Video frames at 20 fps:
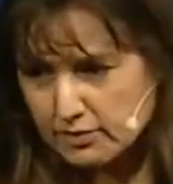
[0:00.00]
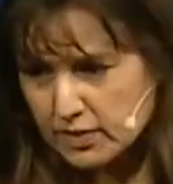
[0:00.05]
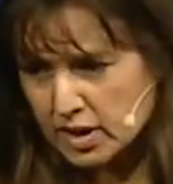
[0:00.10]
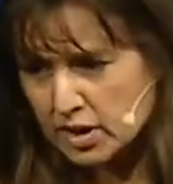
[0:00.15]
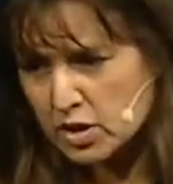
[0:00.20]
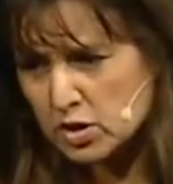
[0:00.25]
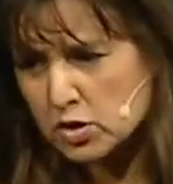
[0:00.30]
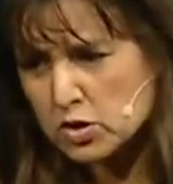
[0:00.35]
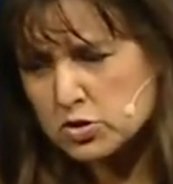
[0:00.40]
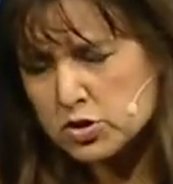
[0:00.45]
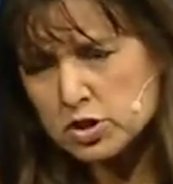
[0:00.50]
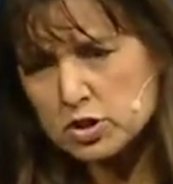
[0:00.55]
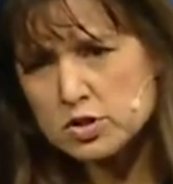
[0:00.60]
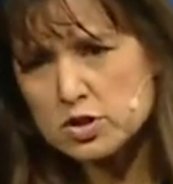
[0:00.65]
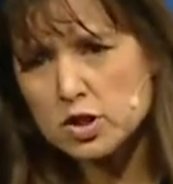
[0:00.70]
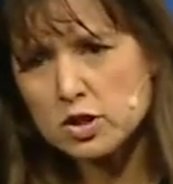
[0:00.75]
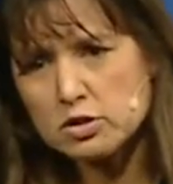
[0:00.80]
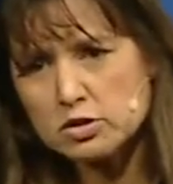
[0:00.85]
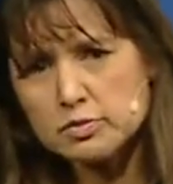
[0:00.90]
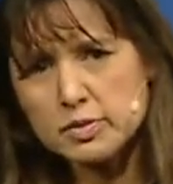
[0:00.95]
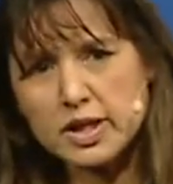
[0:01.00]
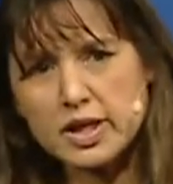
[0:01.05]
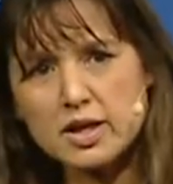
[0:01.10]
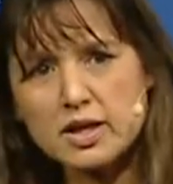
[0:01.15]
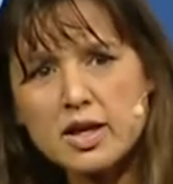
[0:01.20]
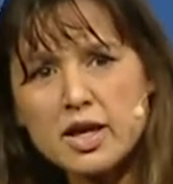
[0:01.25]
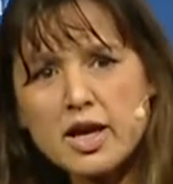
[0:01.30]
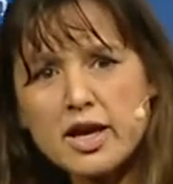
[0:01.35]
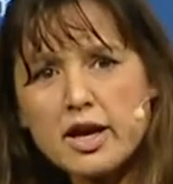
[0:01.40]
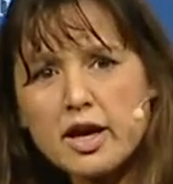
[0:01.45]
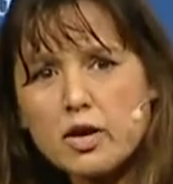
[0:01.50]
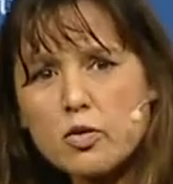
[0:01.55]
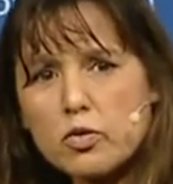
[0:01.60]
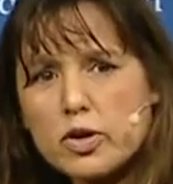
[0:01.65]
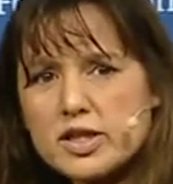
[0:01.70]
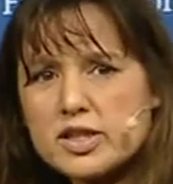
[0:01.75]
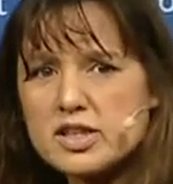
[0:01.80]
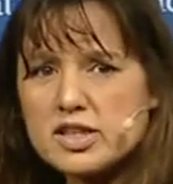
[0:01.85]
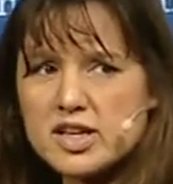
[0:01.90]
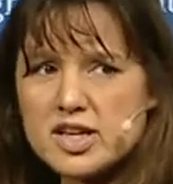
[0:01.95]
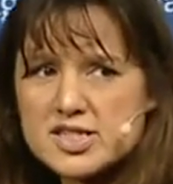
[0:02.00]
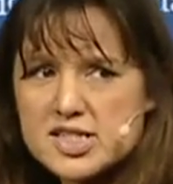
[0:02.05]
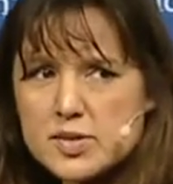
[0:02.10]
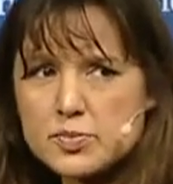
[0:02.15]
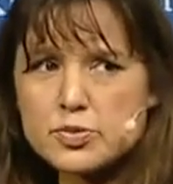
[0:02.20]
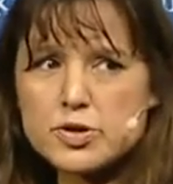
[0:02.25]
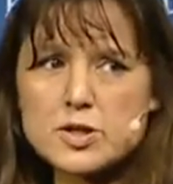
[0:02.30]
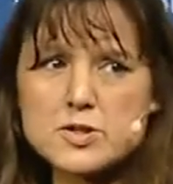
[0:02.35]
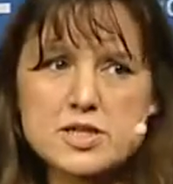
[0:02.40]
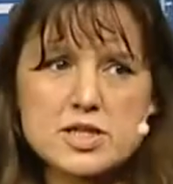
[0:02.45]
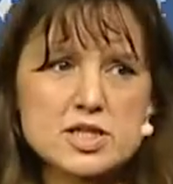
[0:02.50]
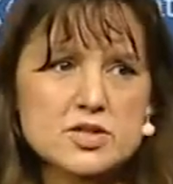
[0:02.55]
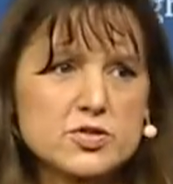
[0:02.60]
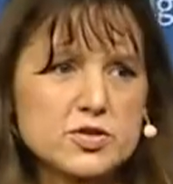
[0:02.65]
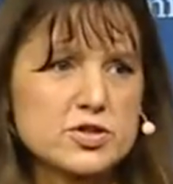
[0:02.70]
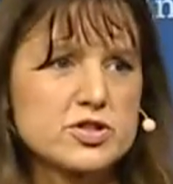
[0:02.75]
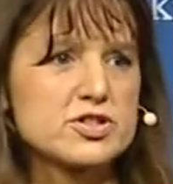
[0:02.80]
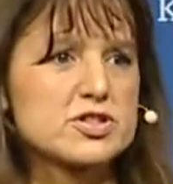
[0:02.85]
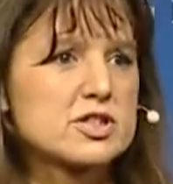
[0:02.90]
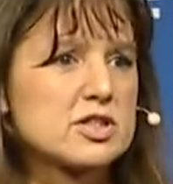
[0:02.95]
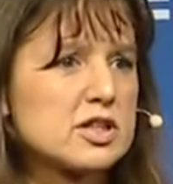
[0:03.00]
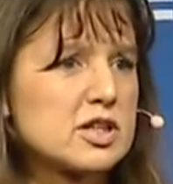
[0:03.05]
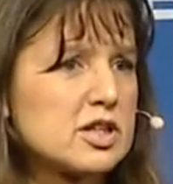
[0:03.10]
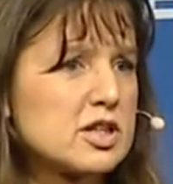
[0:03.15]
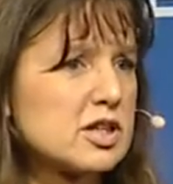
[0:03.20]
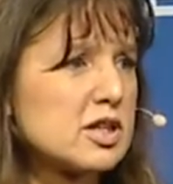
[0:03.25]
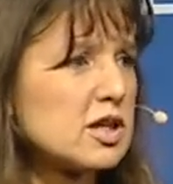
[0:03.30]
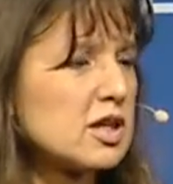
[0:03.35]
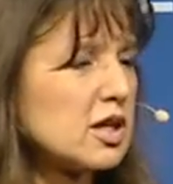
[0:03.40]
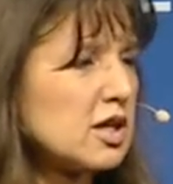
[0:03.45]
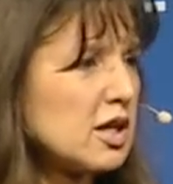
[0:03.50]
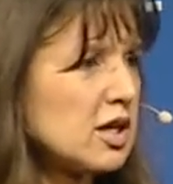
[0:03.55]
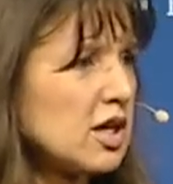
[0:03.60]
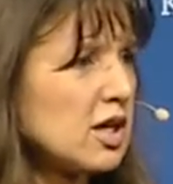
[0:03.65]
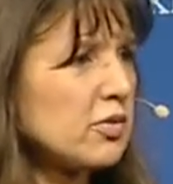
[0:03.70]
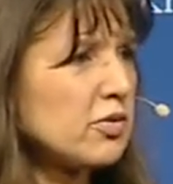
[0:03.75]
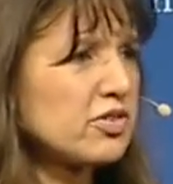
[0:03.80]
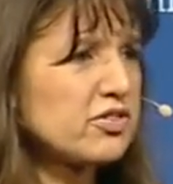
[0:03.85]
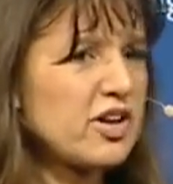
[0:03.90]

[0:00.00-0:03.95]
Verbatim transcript: He also told me how when the Gezi protests first started, he was